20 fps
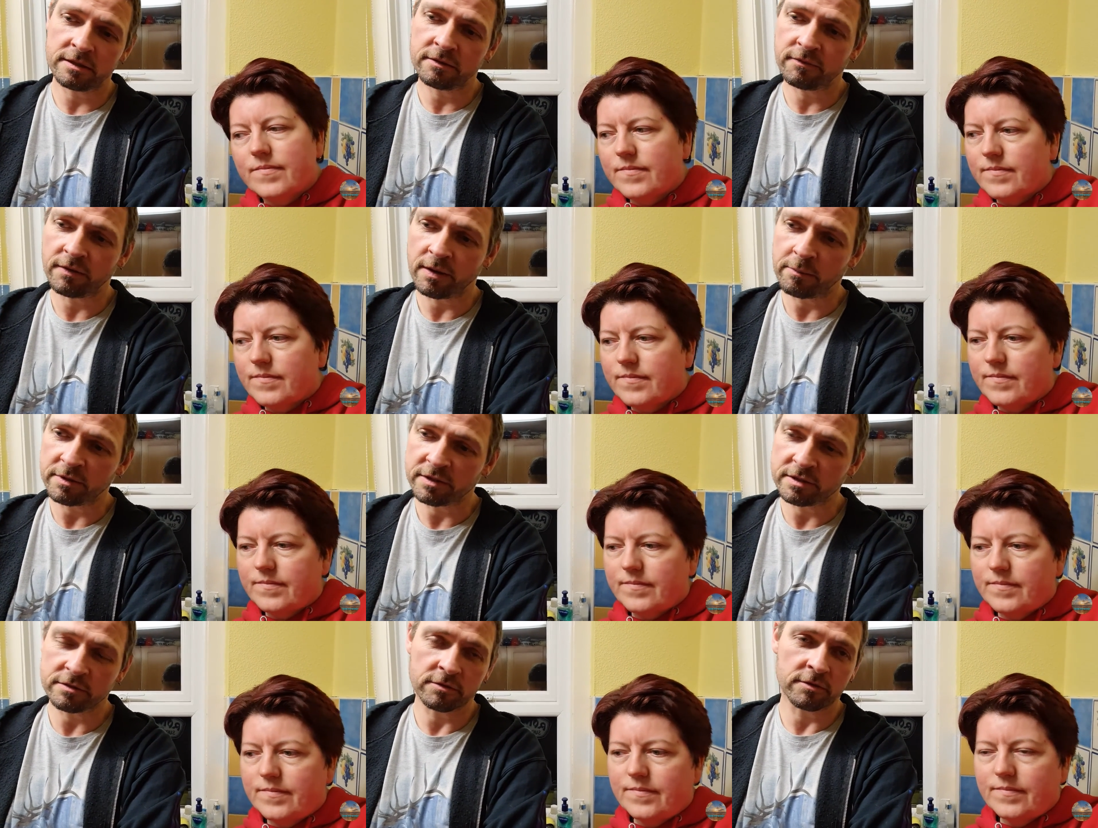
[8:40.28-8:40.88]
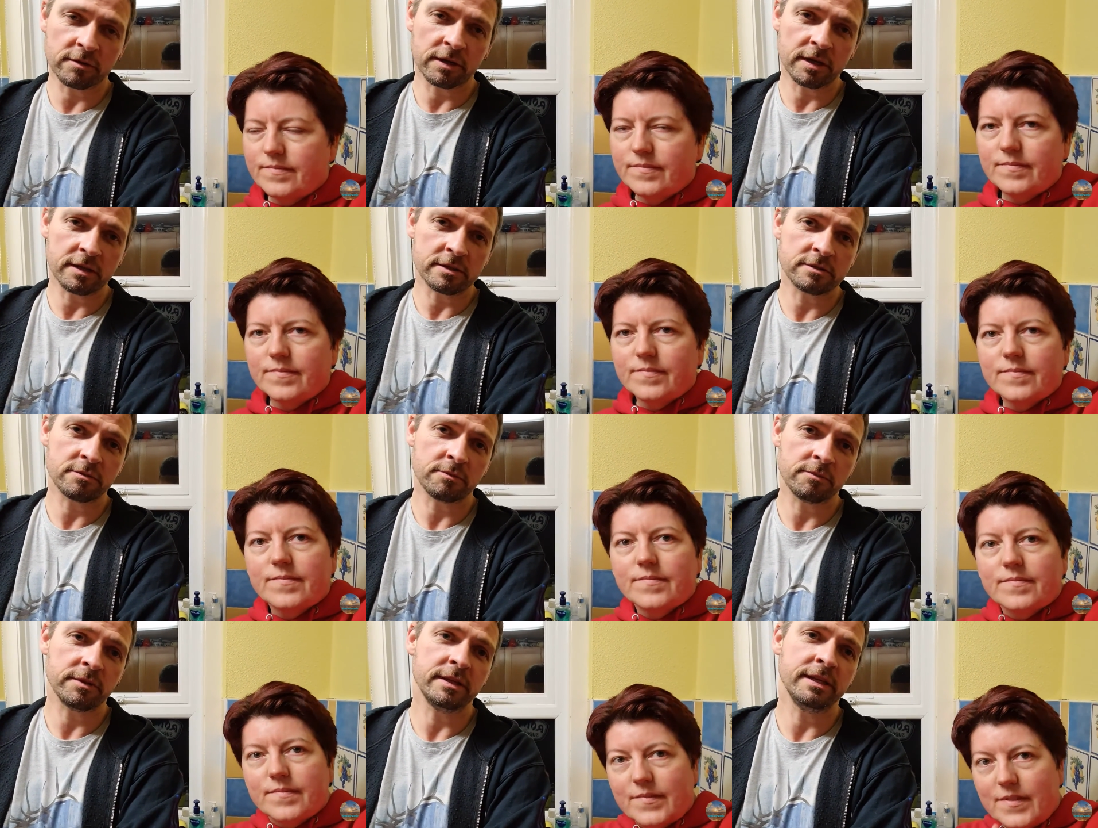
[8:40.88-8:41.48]
Speaker 1: family's going to get
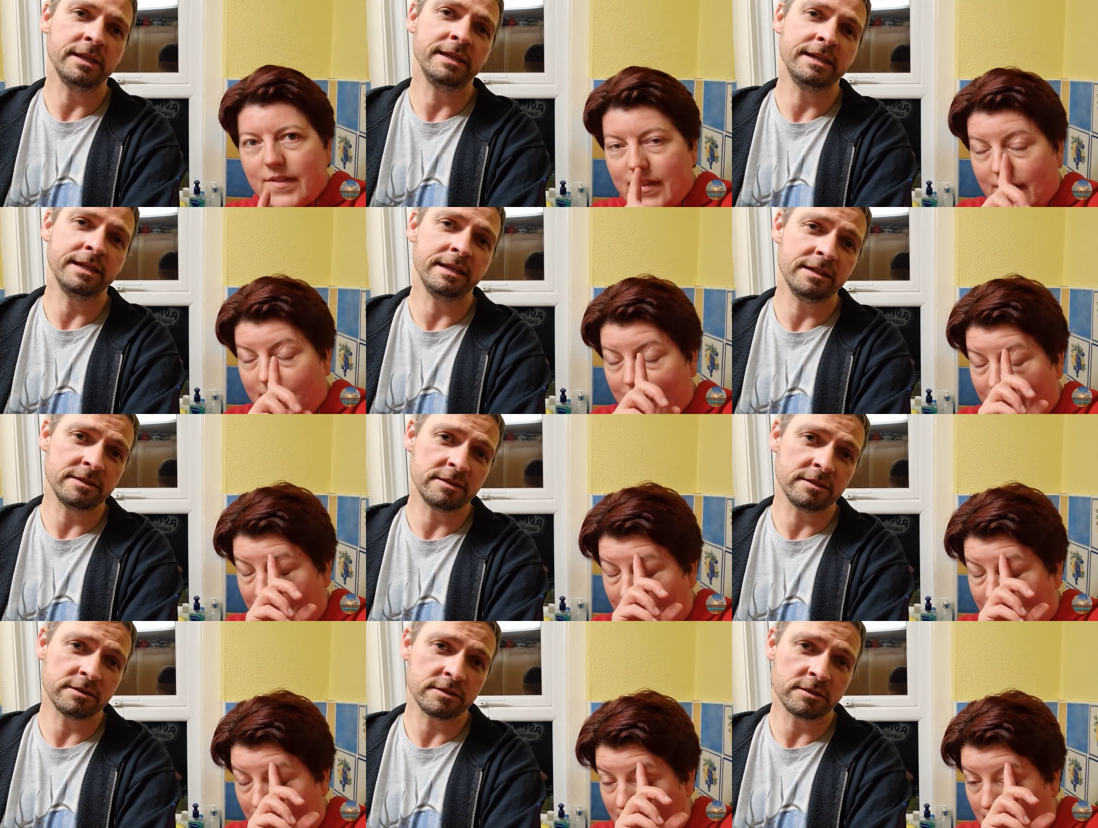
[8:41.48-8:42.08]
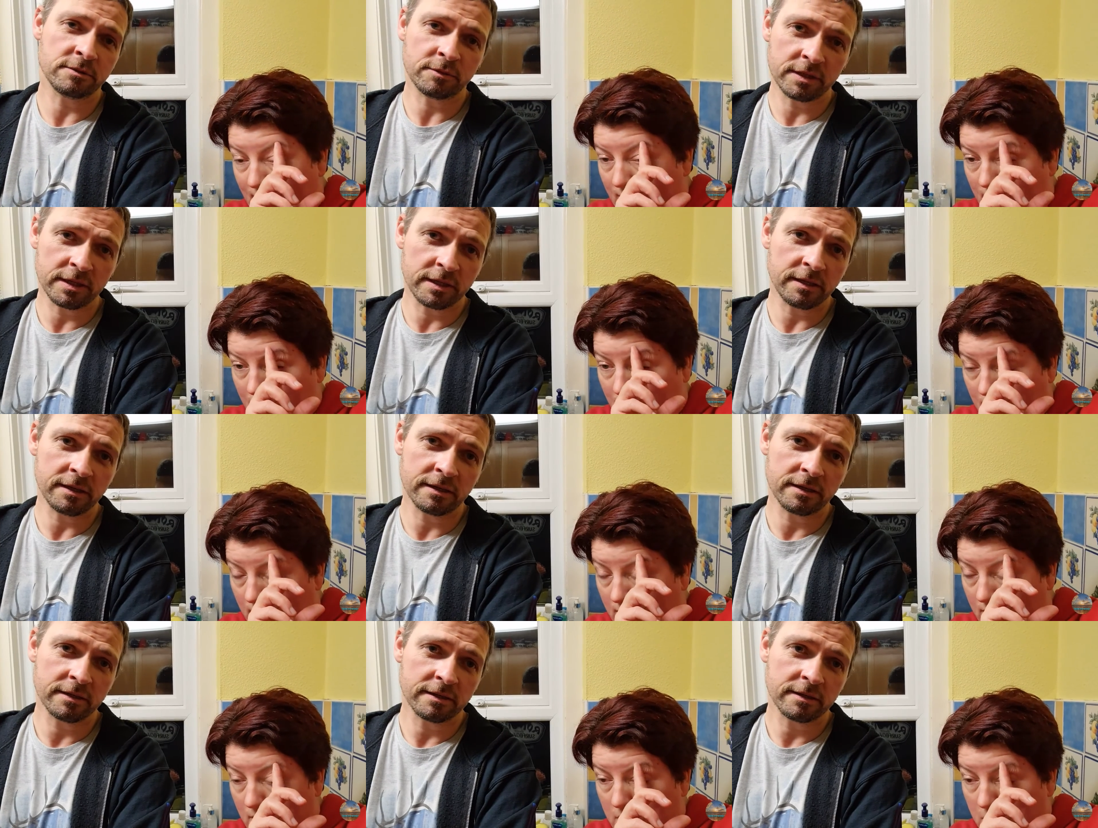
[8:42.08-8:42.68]
something decent to
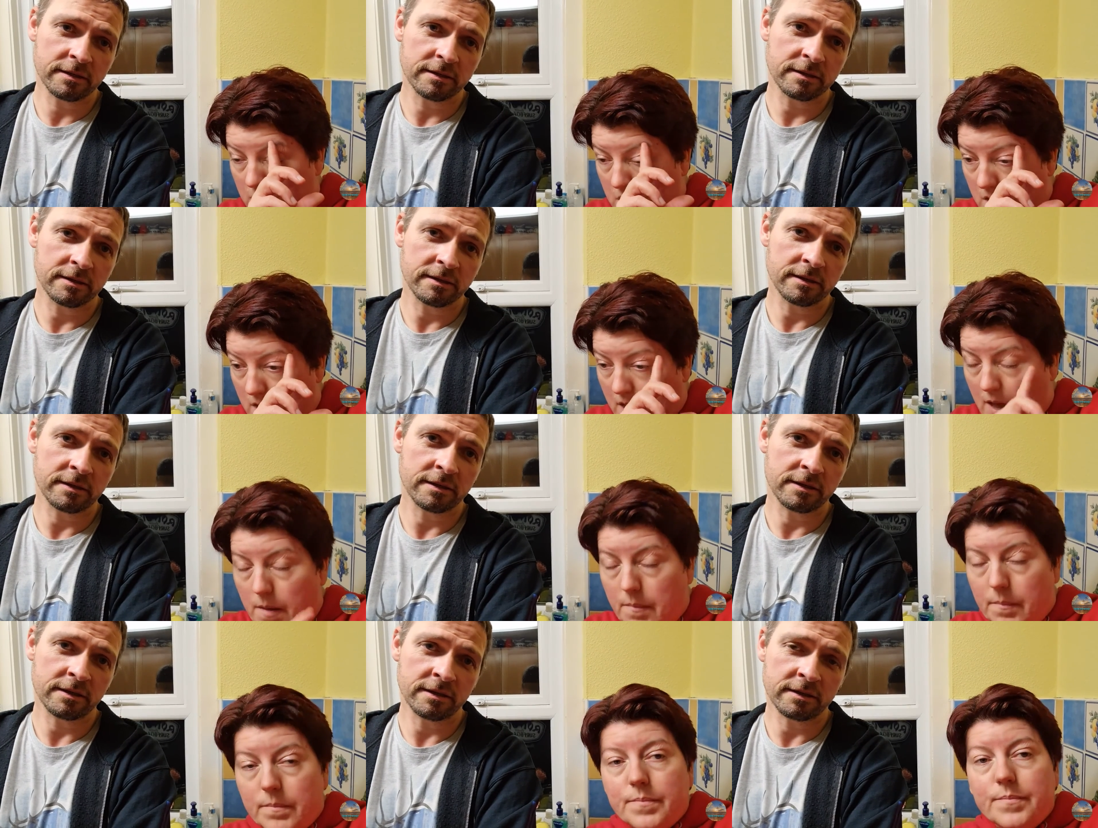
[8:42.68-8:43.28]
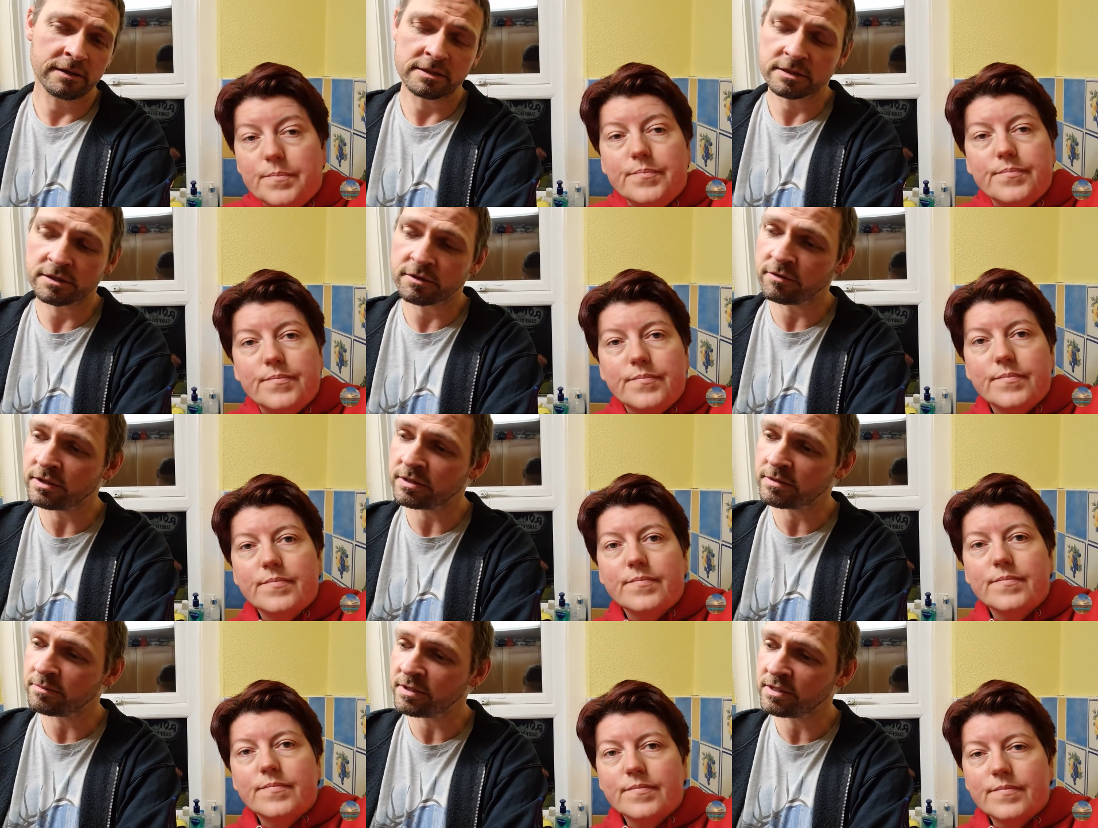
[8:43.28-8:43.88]
eat this
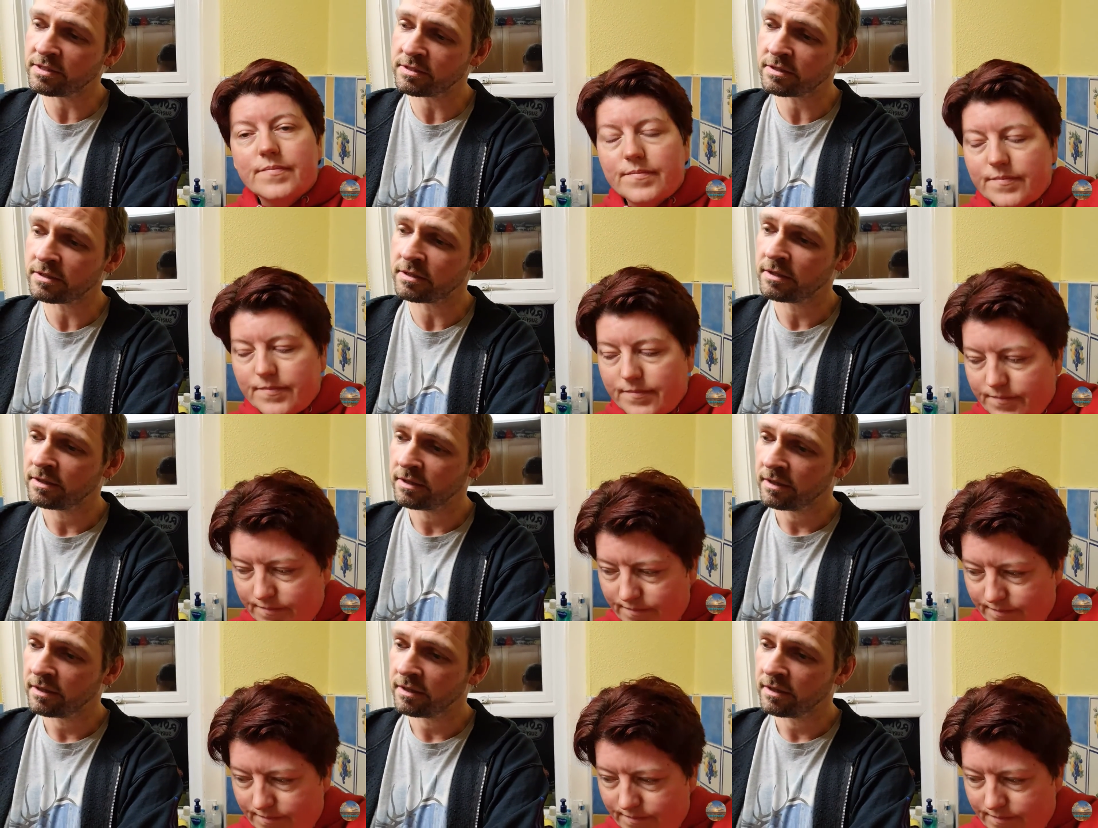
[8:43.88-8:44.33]
Christmas.